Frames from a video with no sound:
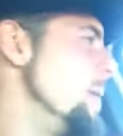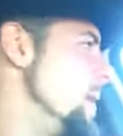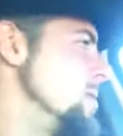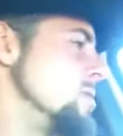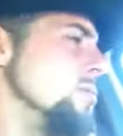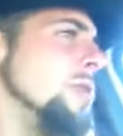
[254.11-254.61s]

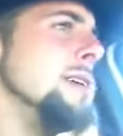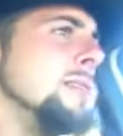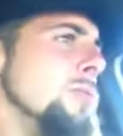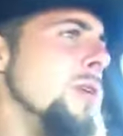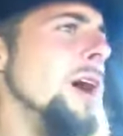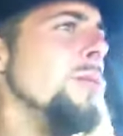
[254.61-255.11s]
There's a
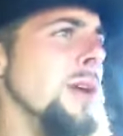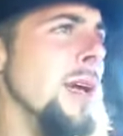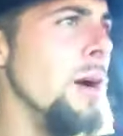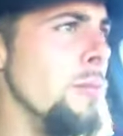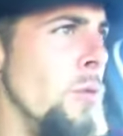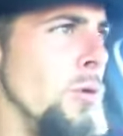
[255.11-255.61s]
reason why we
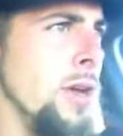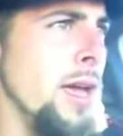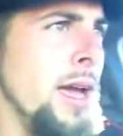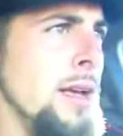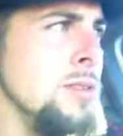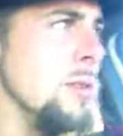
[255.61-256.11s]
got more
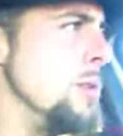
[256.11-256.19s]
cancer.